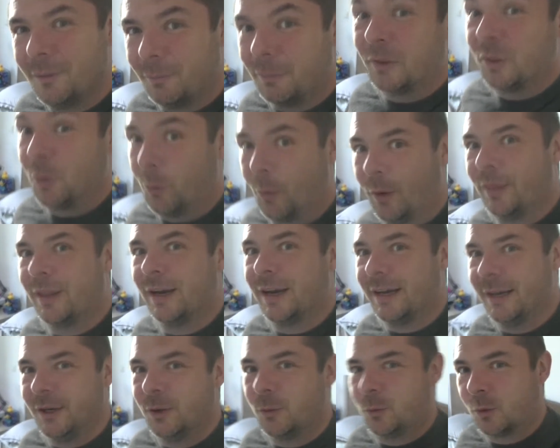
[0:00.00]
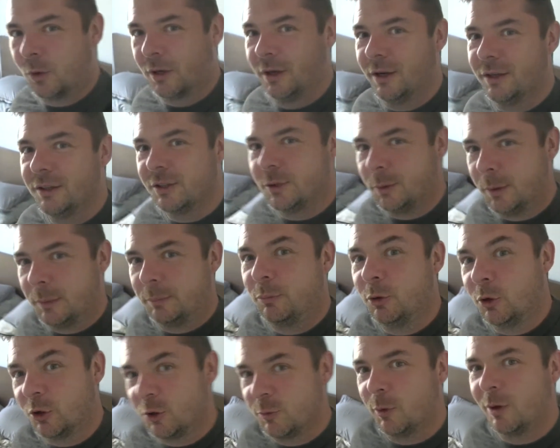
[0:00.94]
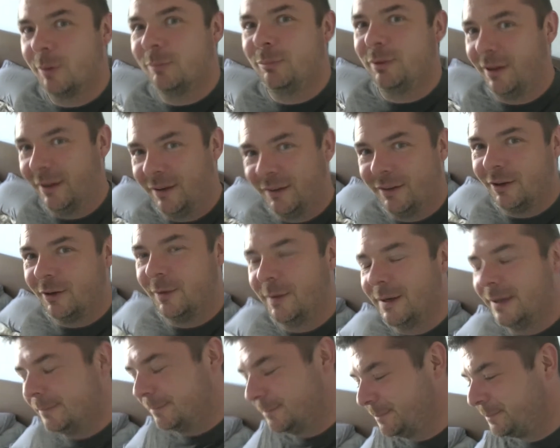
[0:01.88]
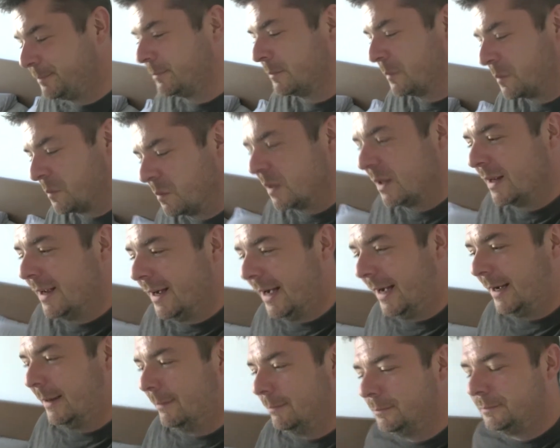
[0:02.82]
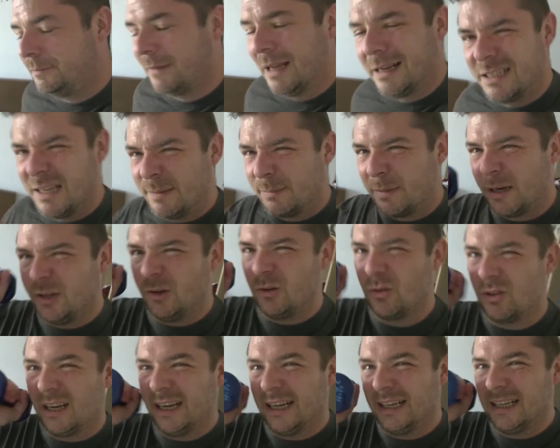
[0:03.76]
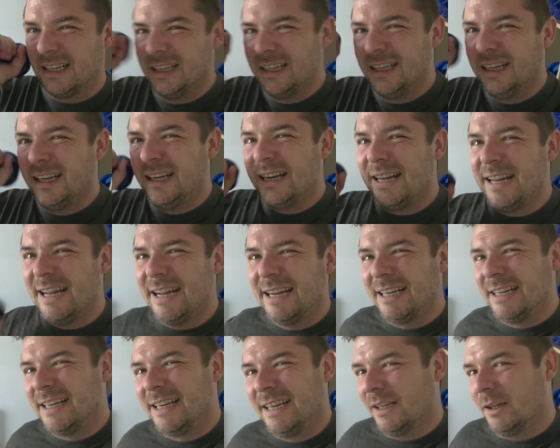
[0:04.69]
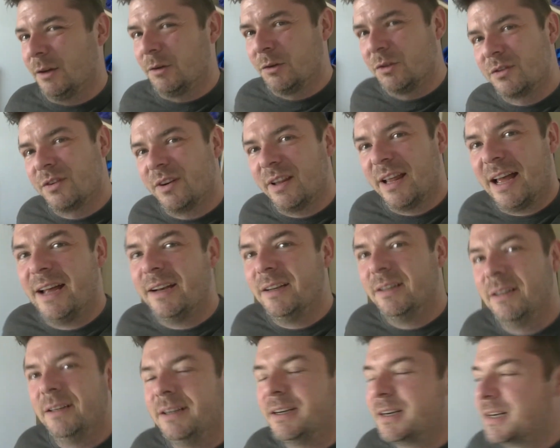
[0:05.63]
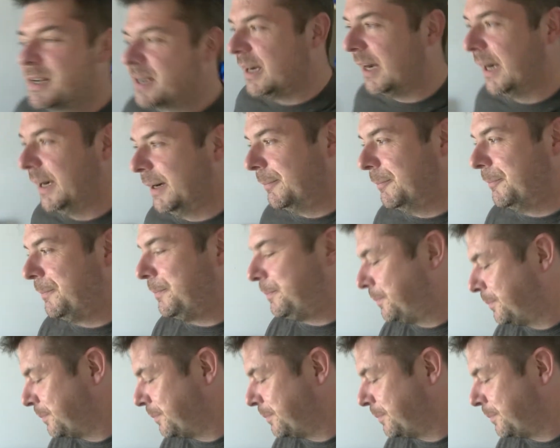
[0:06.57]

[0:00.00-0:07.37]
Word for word: the, but the one that I need to work on, so it puts more blood to it. Um, except I use like eight kilos for that. Um,